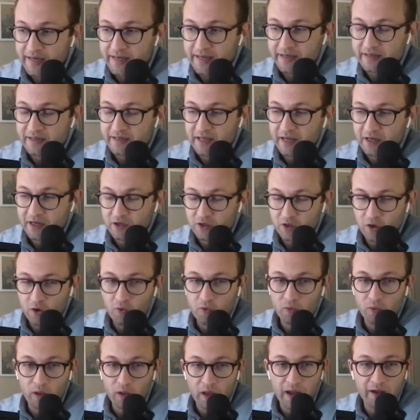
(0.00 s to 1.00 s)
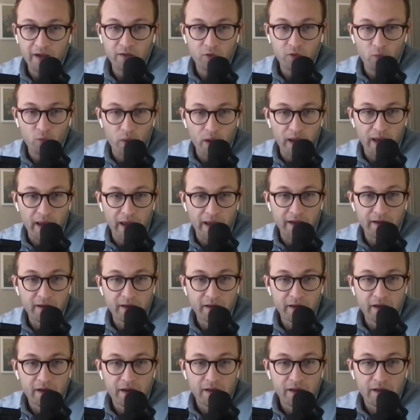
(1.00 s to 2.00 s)
is they don't like the way
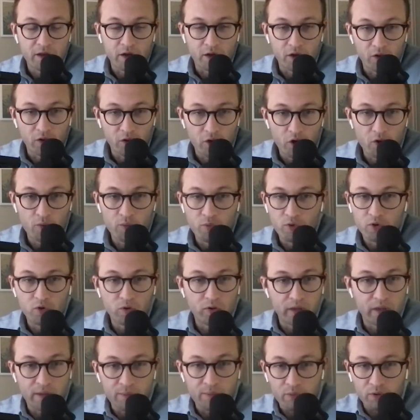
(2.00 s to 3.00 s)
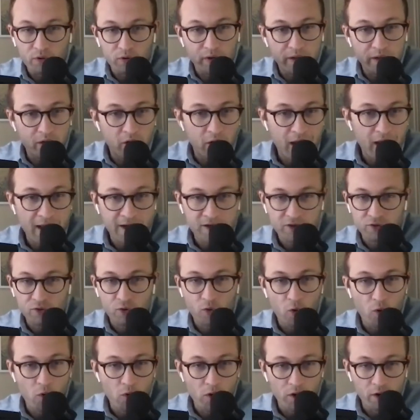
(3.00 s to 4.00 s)
the global liberal
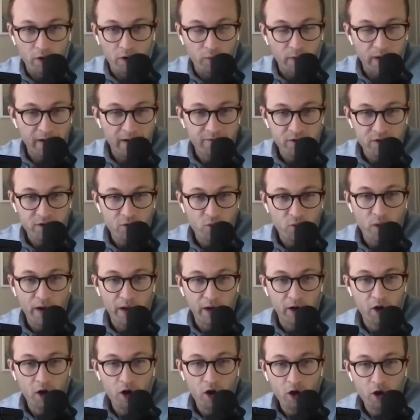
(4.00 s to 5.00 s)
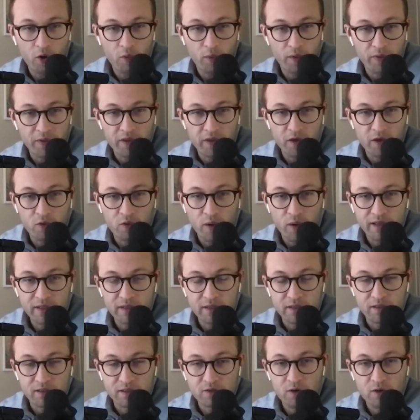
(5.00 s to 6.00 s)
international order, whatever you want to call what the US
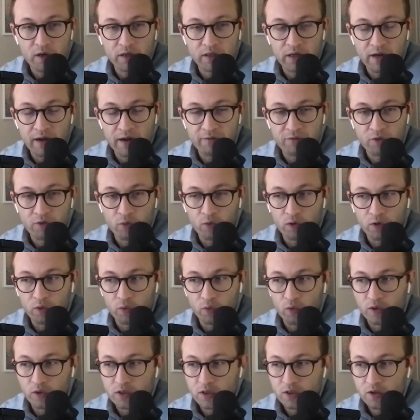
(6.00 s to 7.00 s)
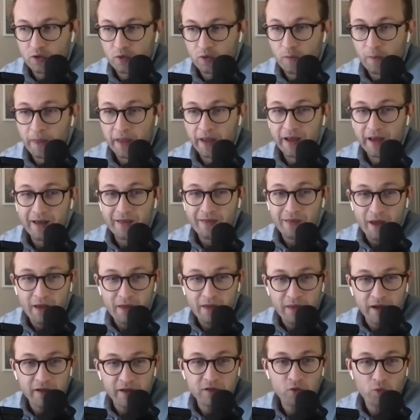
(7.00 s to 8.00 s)
constructed after World War II, they
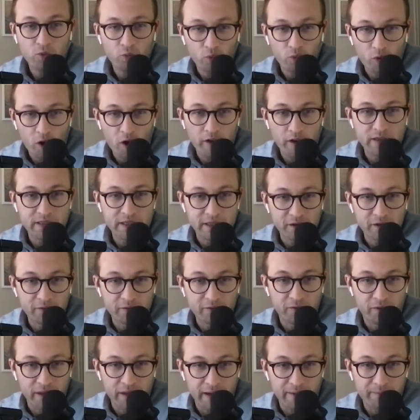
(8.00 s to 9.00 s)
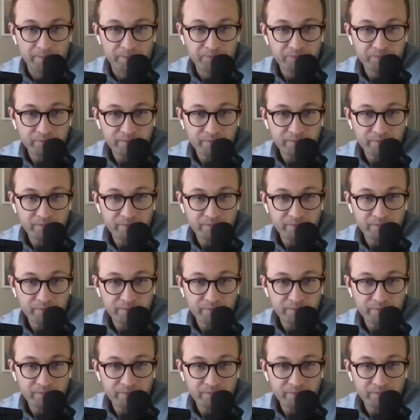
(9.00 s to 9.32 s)
think it's a raw deal for them.